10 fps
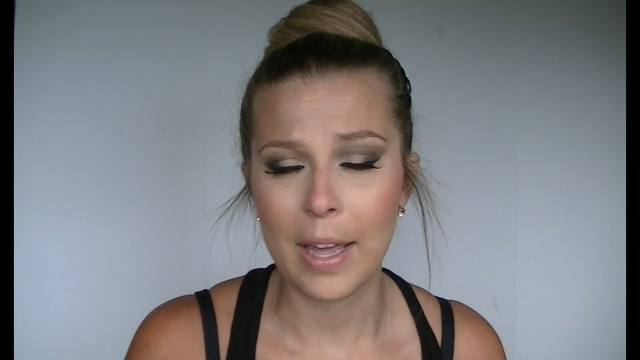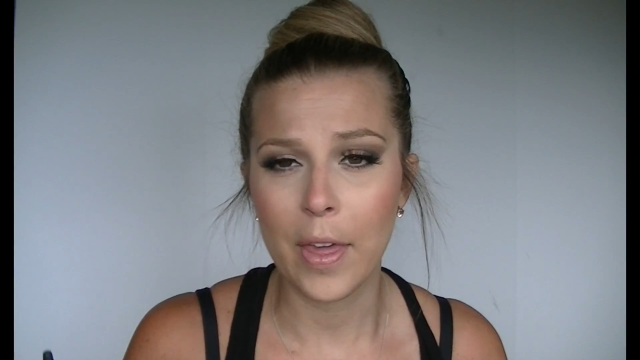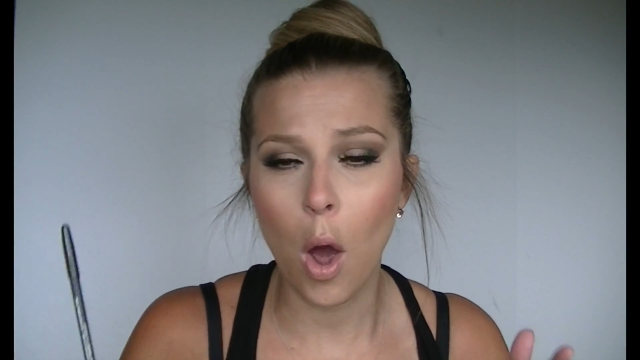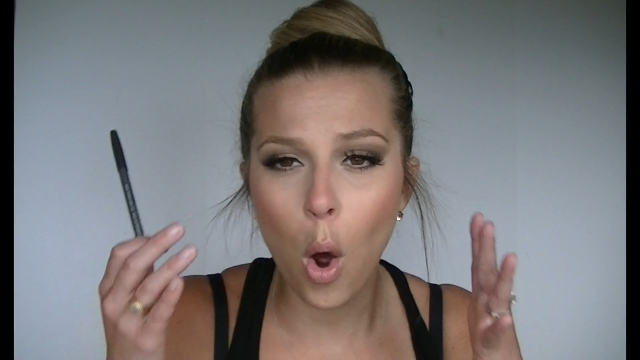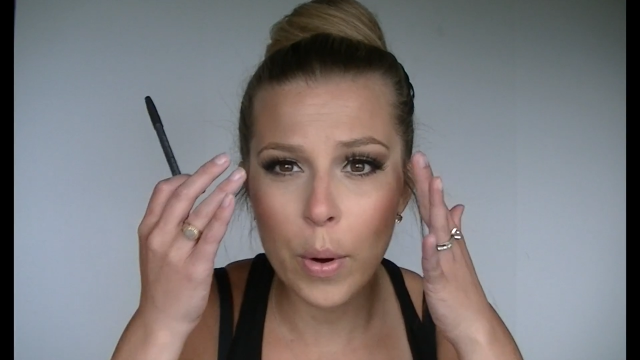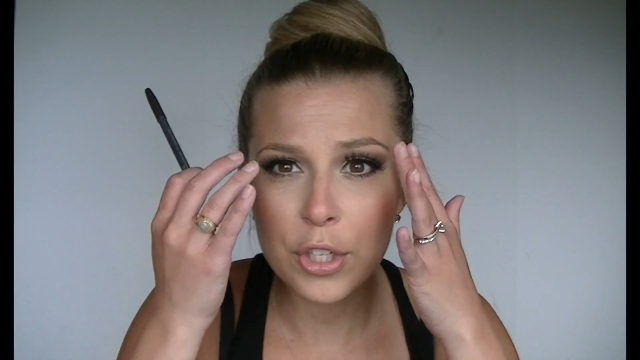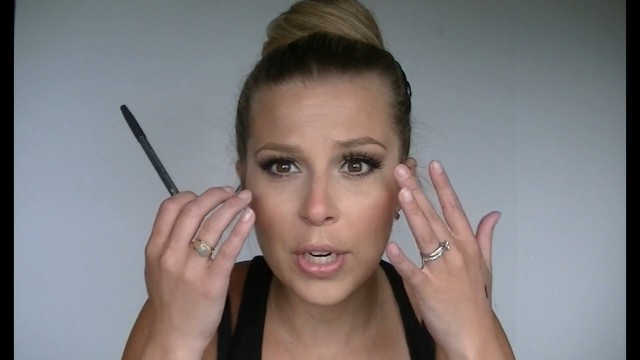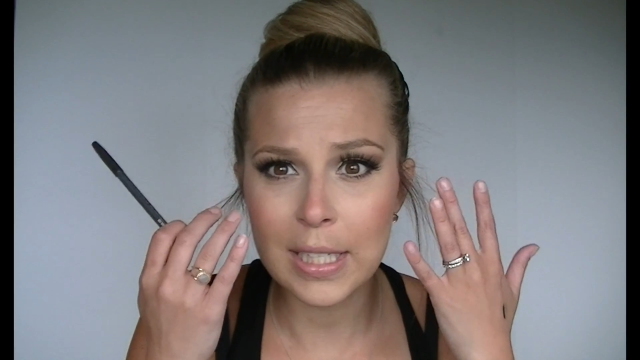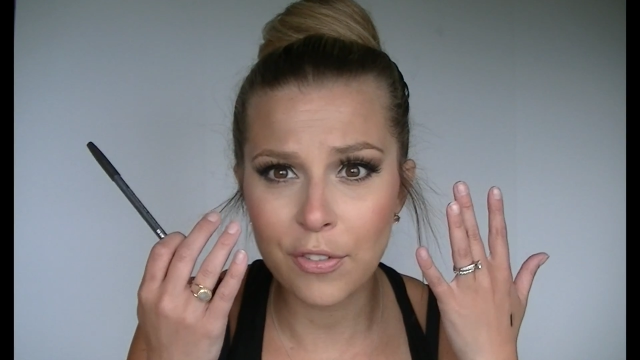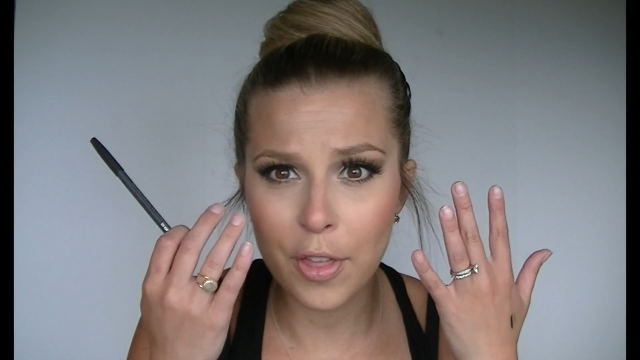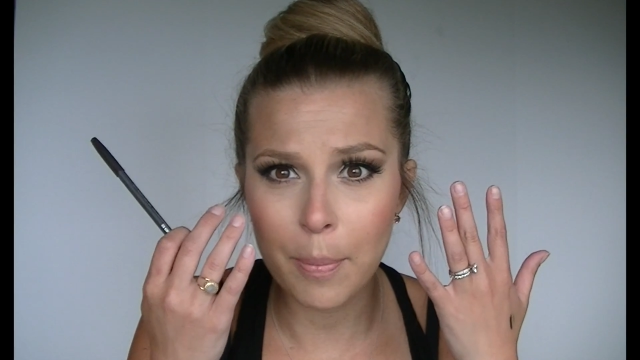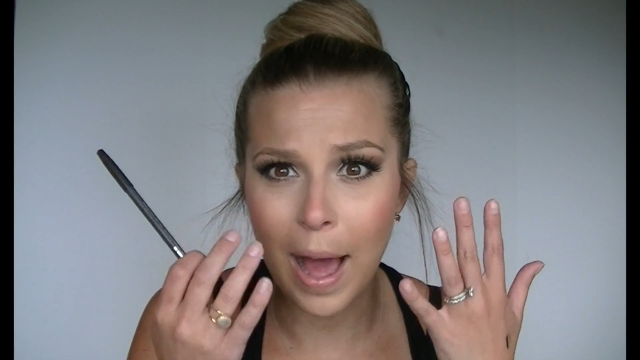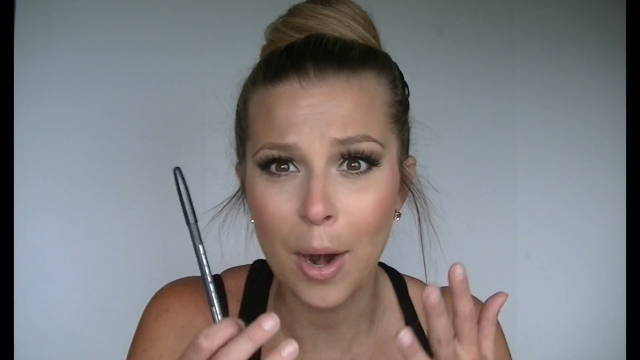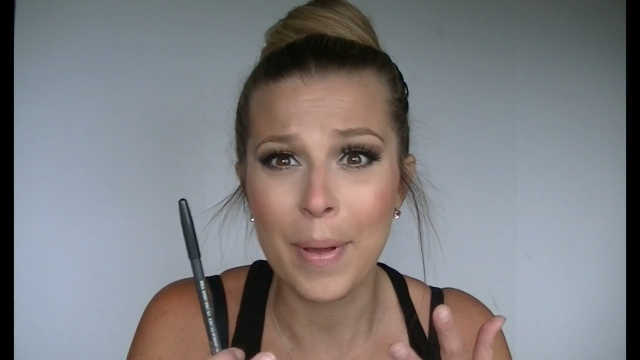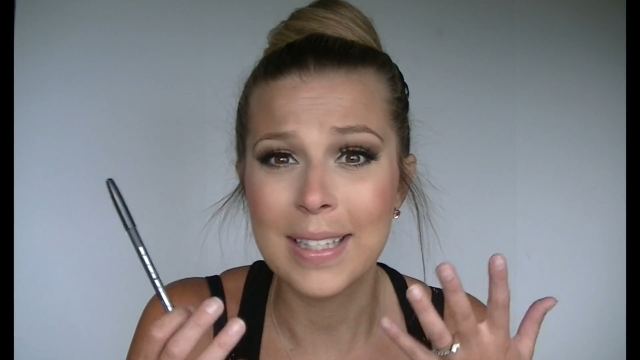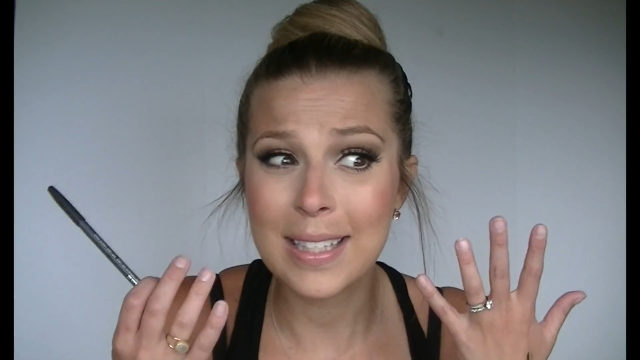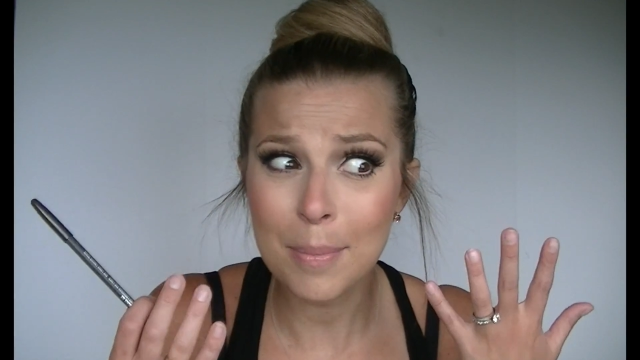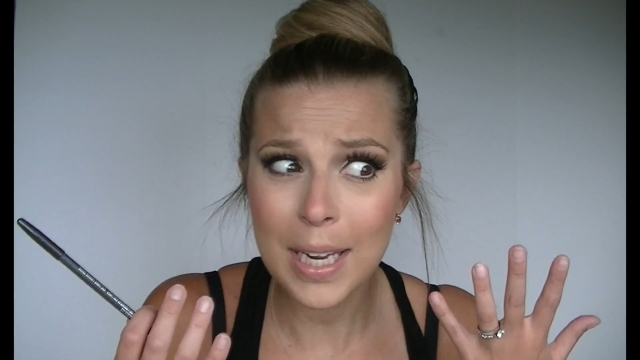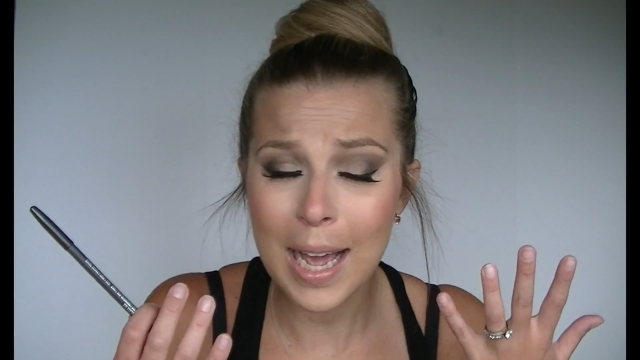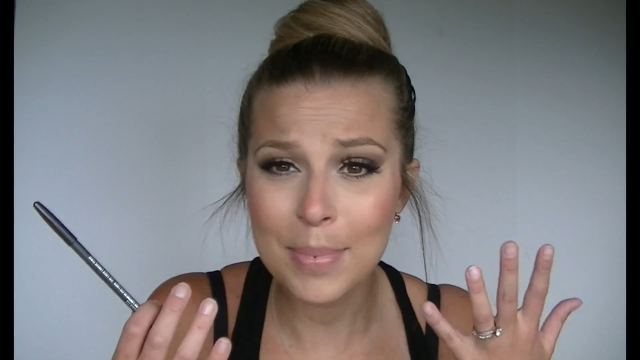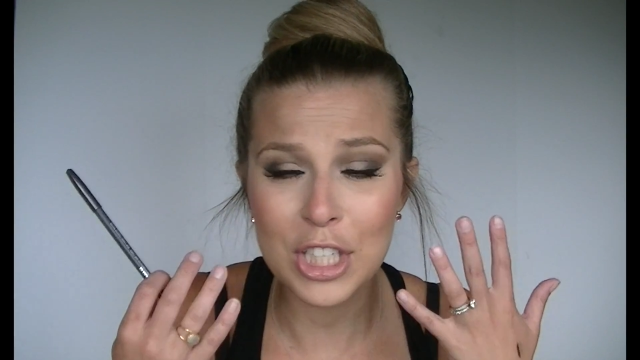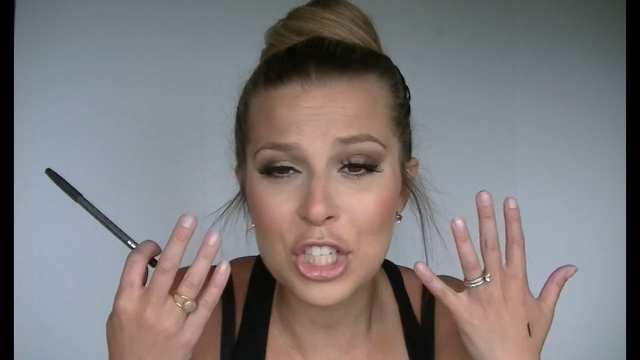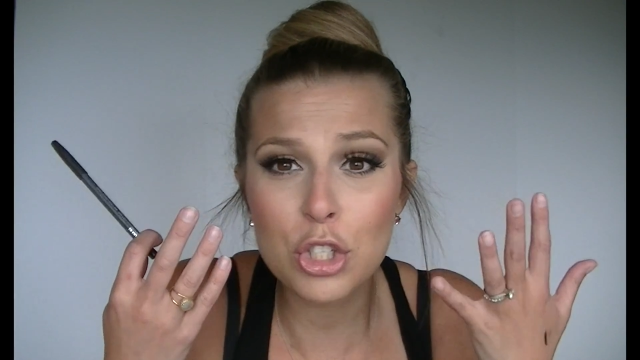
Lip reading: They always transfer the bottom, and sometimes I just